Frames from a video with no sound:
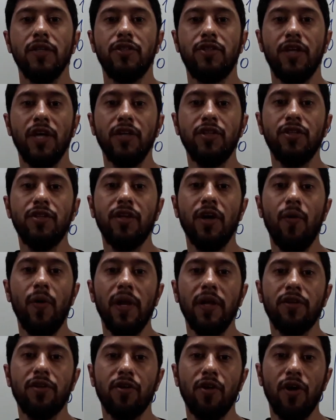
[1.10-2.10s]
Digital
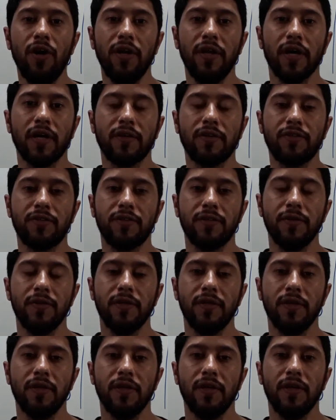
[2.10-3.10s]
electronics,
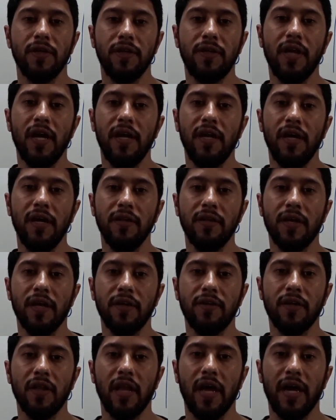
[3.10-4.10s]
the Nand
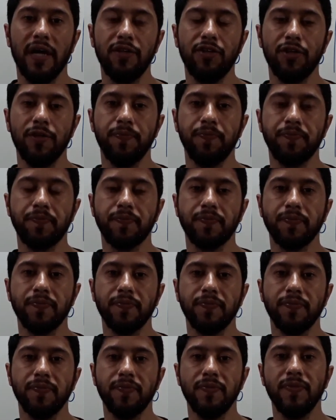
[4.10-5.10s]
gate latch.
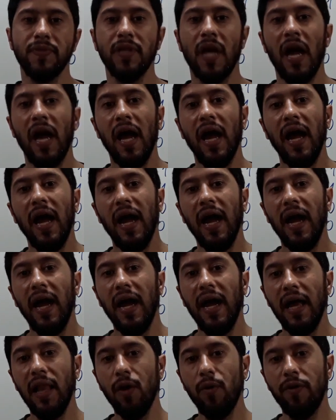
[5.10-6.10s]

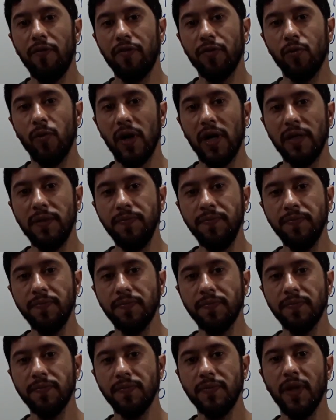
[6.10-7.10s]
Hello everyone.
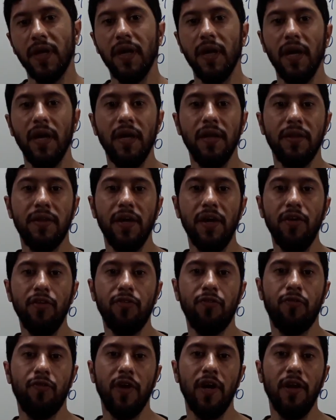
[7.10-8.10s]
In
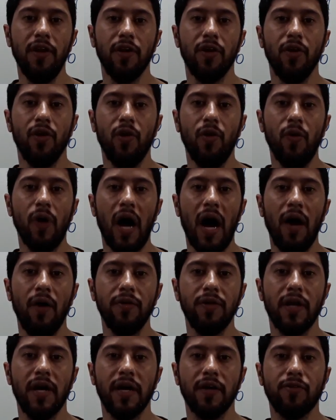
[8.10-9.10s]
this video, I
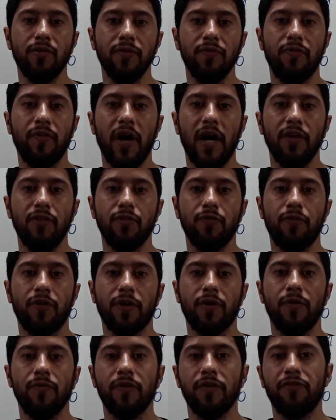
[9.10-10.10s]
would like to invite you for
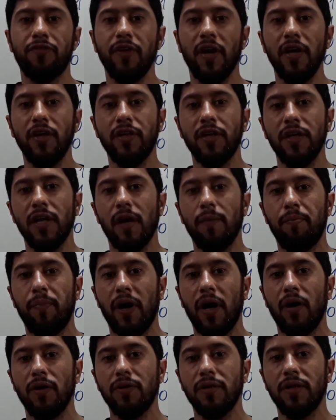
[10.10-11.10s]
a conversation
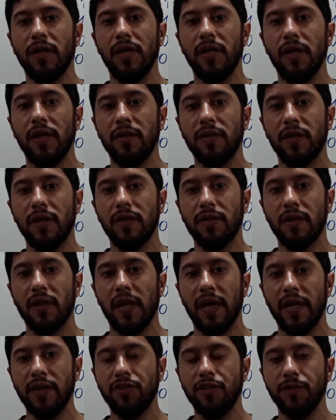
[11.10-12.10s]
about the Nand gate
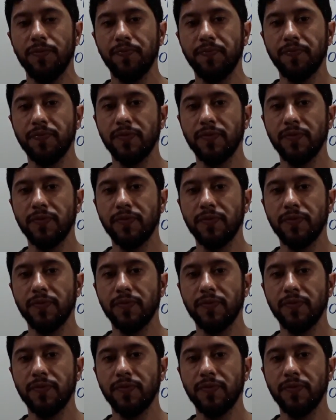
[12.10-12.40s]
latch.